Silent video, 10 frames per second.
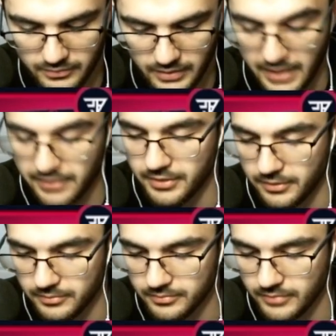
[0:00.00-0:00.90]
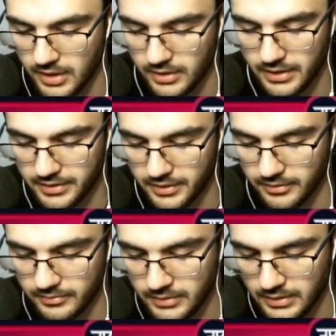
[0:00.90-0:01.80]
I don't know. All I
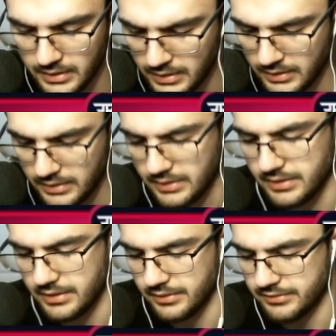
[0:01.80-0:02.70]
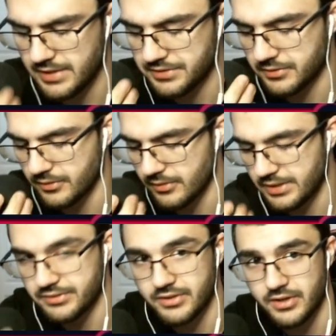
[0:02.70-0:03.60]
know is not the
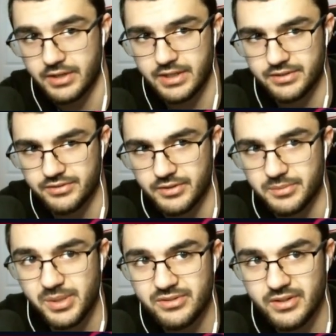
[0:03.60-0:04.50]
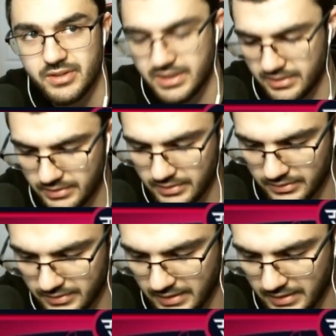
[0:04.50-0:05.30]
greatest starting hand. So the best starting hand is to